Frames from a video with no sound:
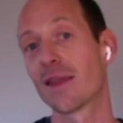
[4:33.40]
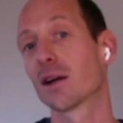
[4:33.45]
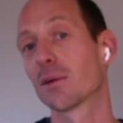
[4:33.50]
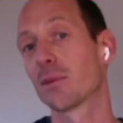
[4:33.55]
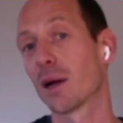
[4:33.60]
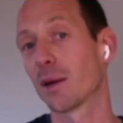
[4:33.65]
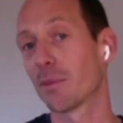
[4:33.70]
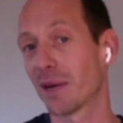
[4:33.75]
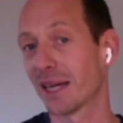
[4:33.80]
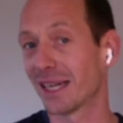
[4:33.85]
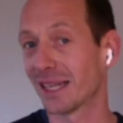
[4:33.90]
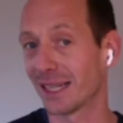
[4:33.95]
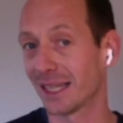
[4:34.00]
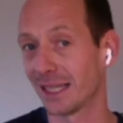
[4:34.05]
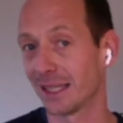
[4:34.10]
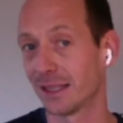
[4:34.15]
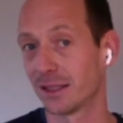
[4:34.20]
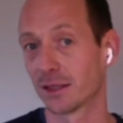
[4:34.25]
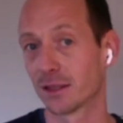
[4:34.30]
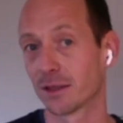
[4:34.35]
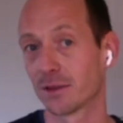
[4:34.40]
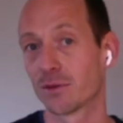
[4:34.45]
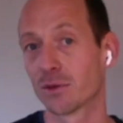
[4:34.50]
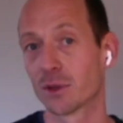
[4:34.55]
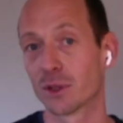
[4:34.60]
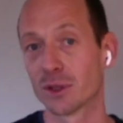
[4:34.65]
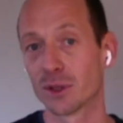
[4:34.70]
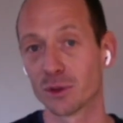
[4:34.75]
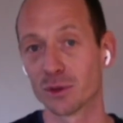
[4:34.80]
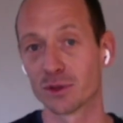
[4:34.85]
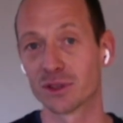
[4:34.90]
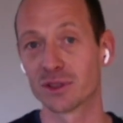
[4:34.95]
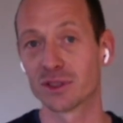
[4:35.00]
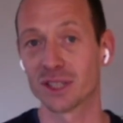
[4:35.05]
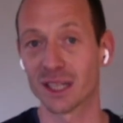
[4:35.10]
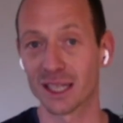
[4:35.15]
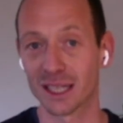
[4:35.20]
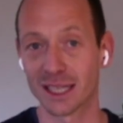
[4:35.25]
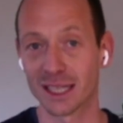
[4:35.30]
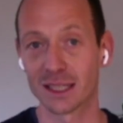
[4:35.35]
and thereby make it easier for
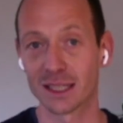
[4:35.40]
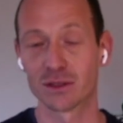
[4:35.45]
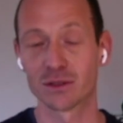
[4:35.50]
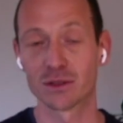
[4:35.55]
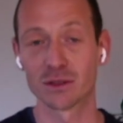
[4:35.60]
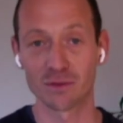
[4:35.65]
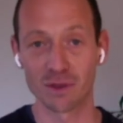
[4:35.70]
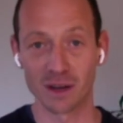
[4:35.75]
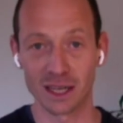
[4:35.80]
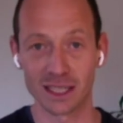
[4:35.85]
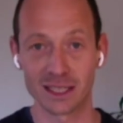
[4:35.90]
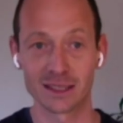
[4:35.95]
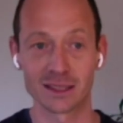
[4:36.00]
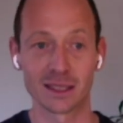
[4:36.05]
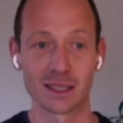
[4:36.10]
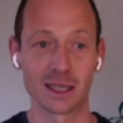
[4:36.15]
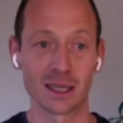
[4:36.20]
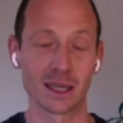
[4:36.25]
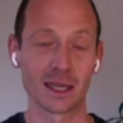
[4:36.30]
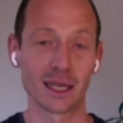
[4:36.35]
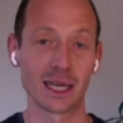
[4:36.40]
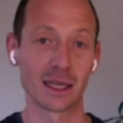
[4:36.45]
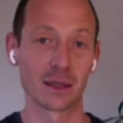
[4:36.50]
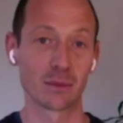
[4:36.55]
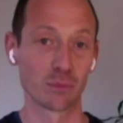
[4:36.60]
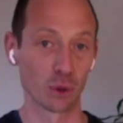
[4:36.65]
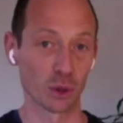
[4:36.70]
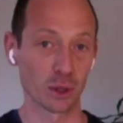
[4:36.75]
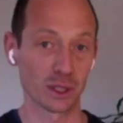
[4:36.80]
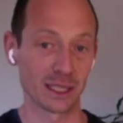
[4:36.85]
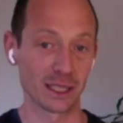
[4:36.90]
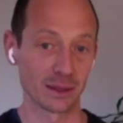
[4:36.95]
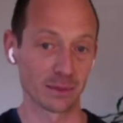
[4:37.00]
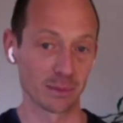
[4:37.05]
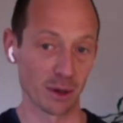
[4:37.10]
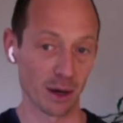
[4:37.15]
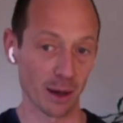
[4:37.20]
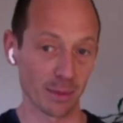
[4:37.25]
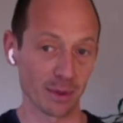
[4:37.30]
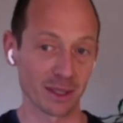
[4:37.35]
users, again, to find and book these
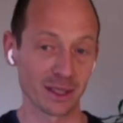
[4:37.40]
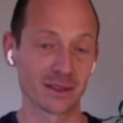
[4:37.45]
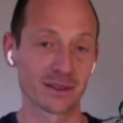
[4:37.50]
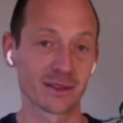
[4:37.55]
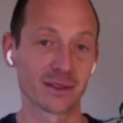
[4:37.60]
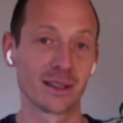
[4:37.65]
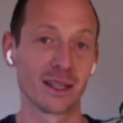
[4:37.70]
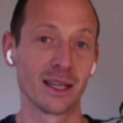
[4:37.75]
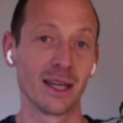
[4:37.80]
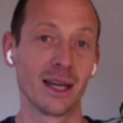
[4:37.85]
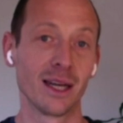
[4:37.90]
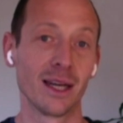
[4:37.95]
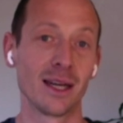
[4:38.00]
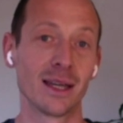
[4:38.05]
properties.